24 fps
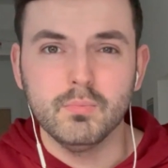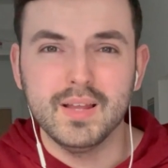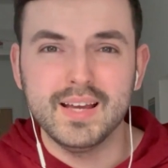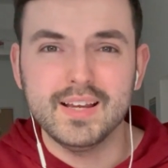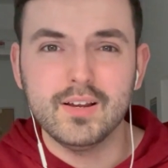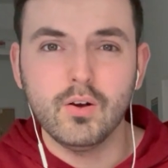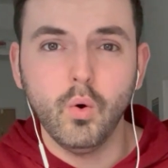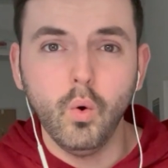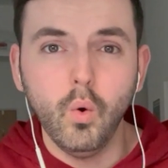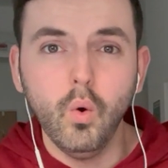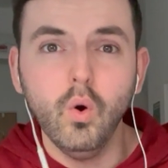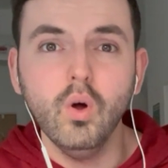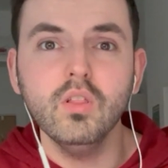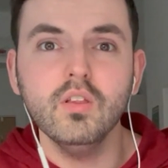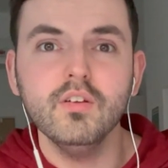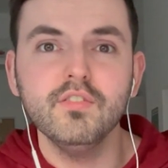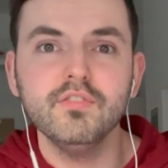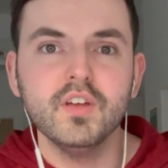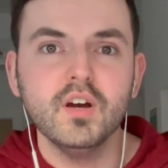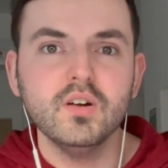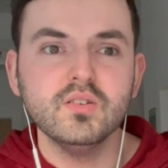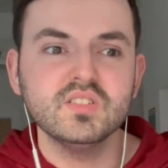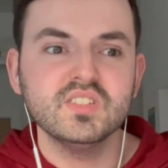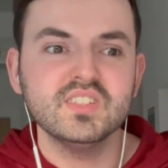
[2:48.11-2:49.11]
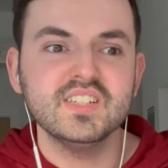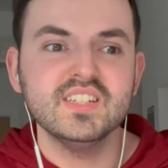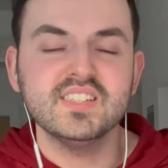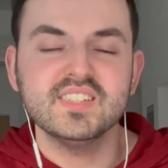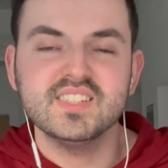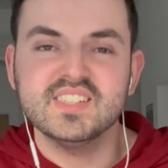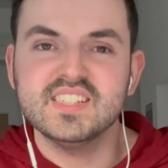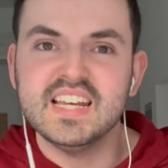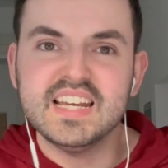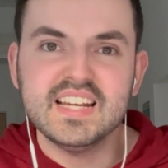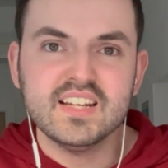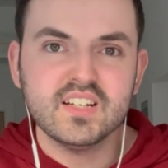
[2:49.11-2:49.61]
Like, all of those
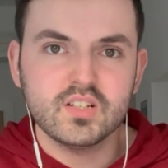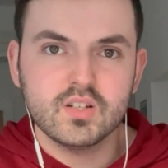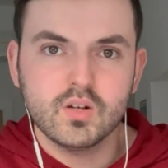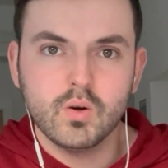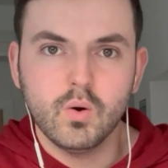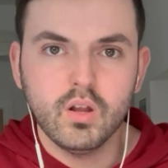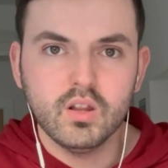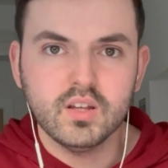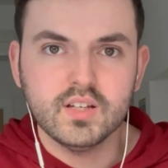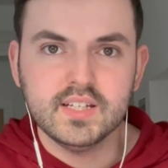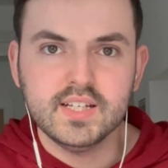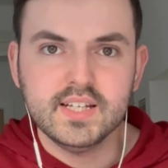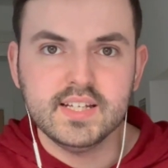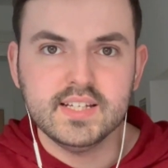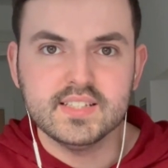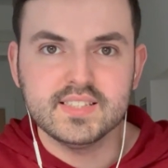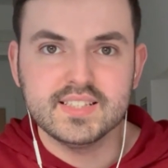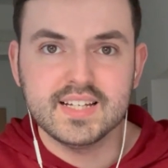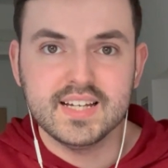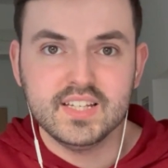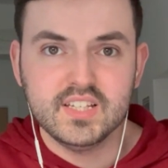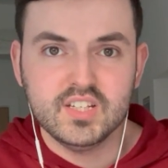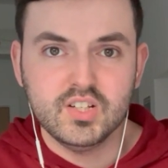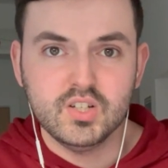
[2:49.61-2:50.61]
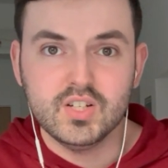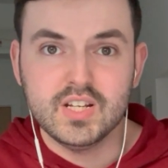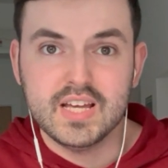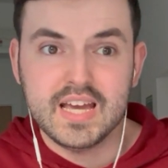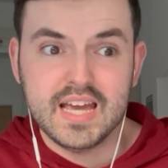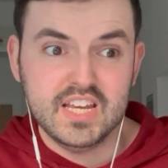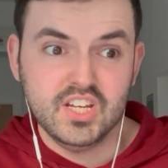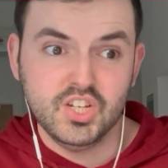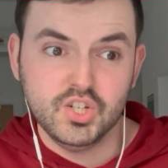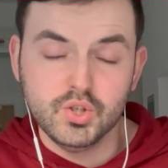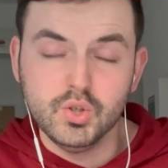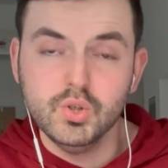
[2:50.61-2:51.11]
distinct qualities that you'd
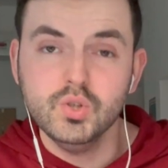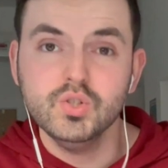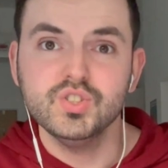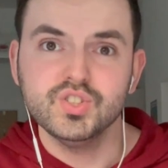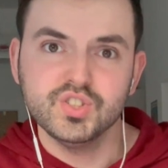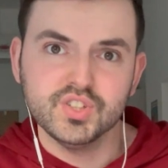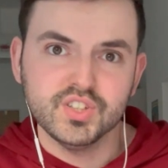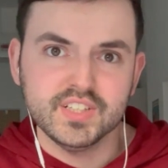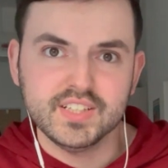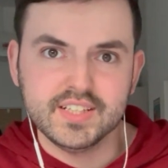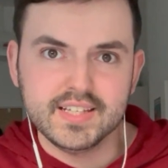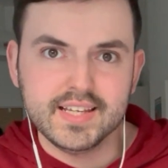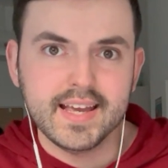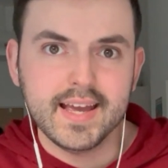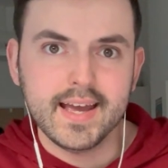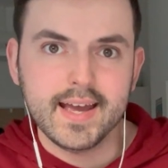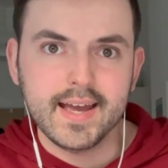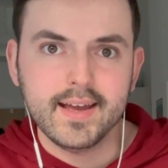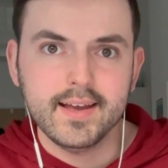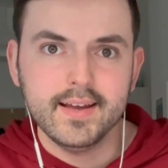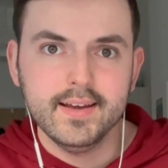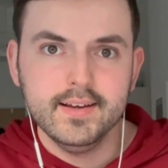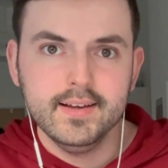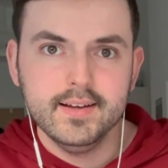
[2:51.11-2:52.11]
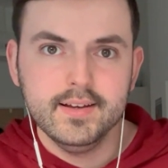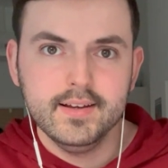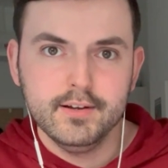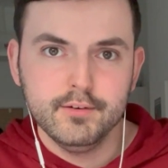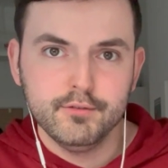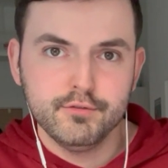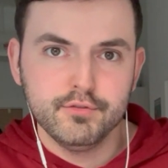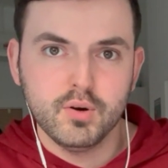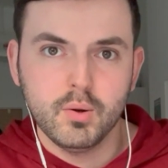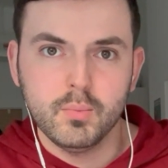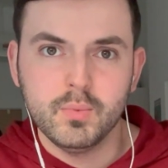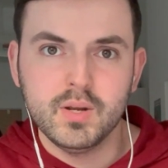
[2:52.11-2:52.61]
usually get
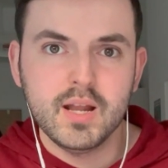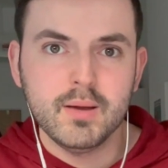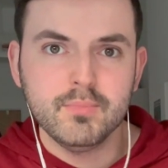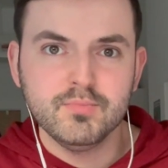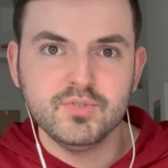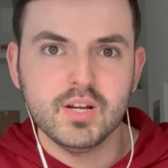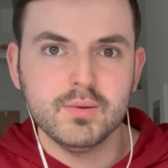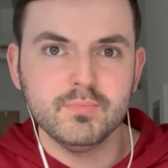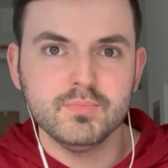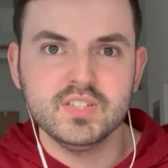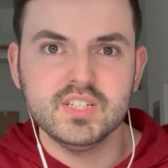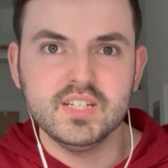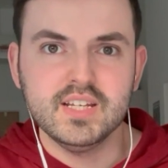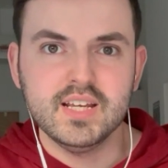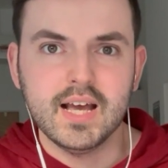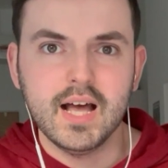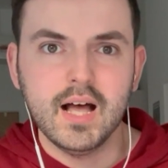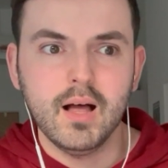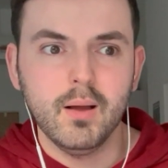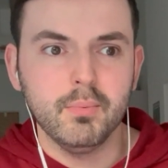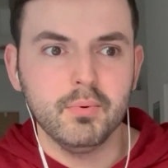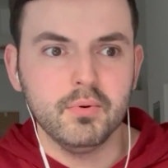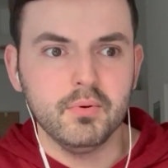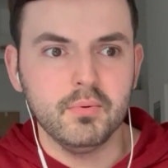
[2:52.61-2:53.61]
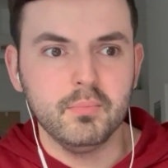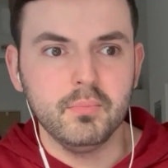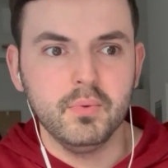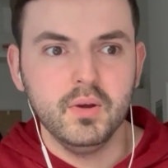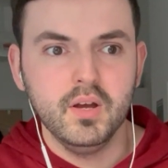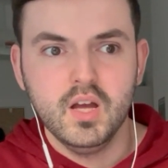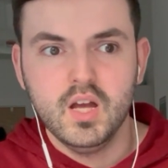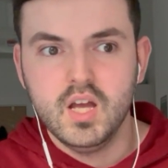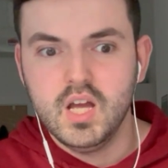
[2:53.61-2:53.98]
from an MGMT album